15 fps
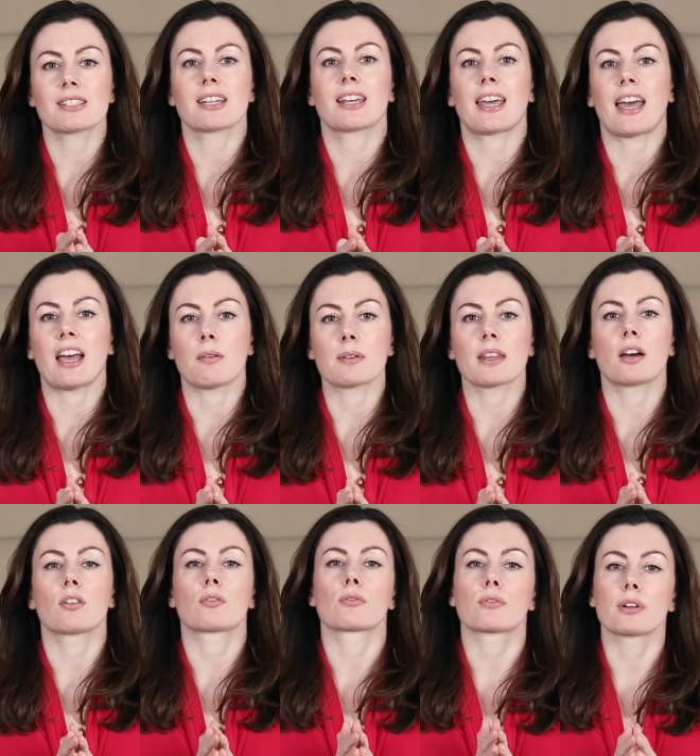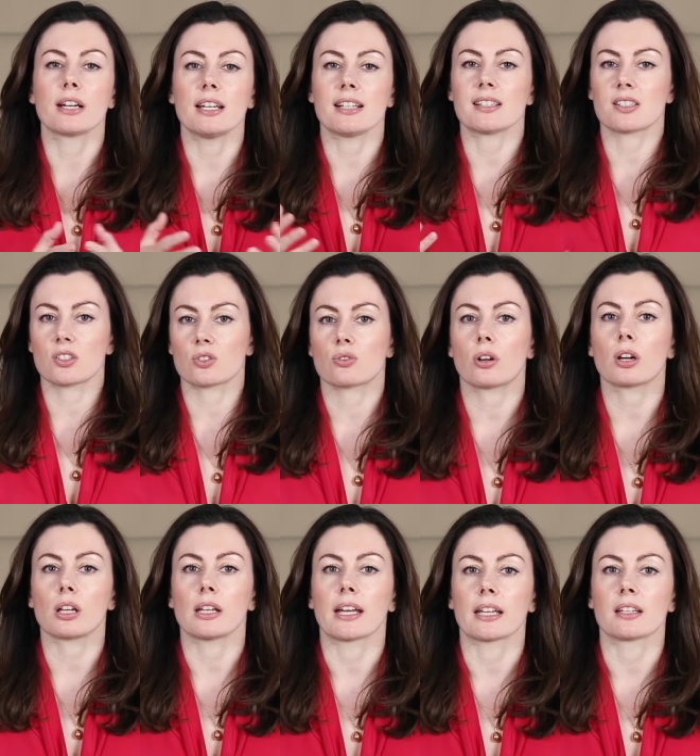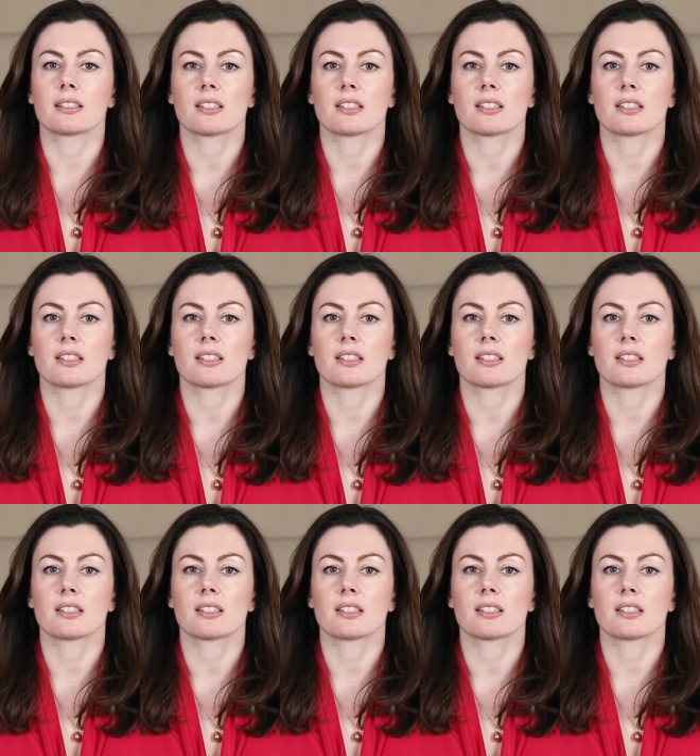to get without really struggling